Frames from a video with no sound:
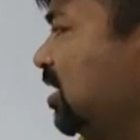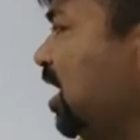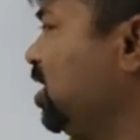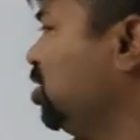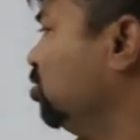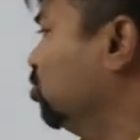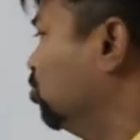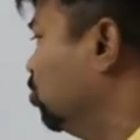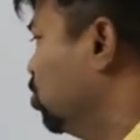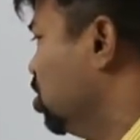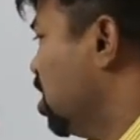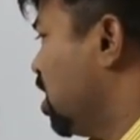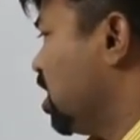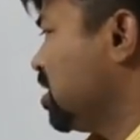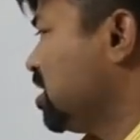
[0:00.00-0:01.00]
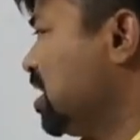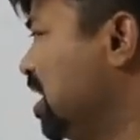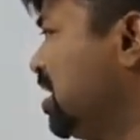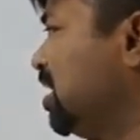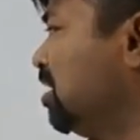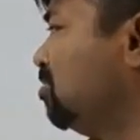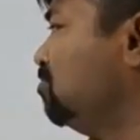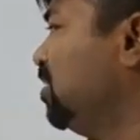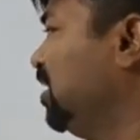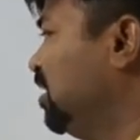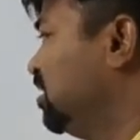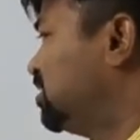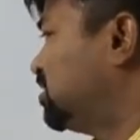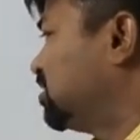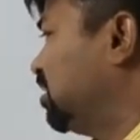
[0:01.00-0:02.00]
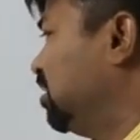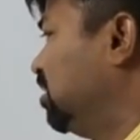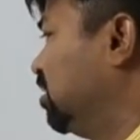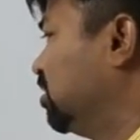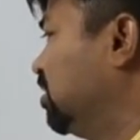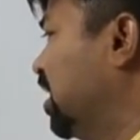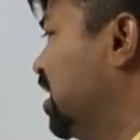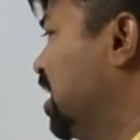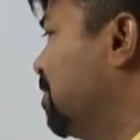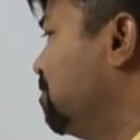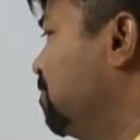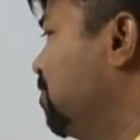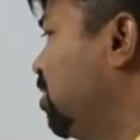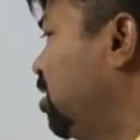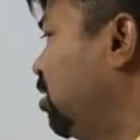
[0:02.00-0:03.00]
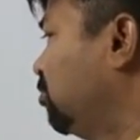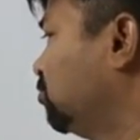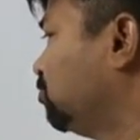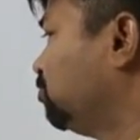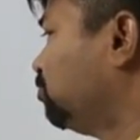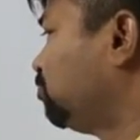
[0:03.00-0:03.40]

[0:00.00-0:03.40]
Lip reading: say you an means the number